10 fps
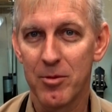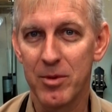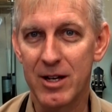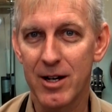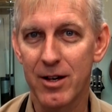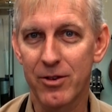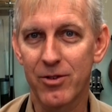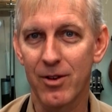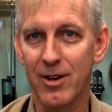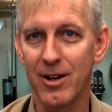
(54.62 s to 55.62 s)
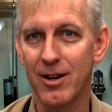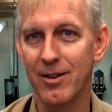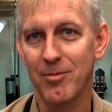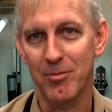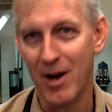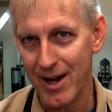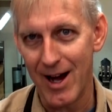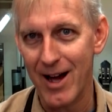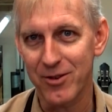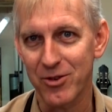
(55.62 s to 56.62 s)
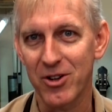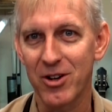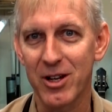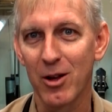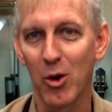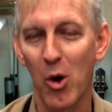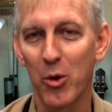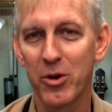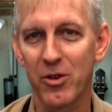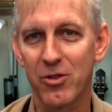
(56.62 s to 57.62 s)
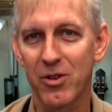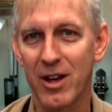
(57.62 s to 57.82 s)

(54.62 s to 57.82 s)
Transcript: because uh, my eyes are starting to get a little older, as,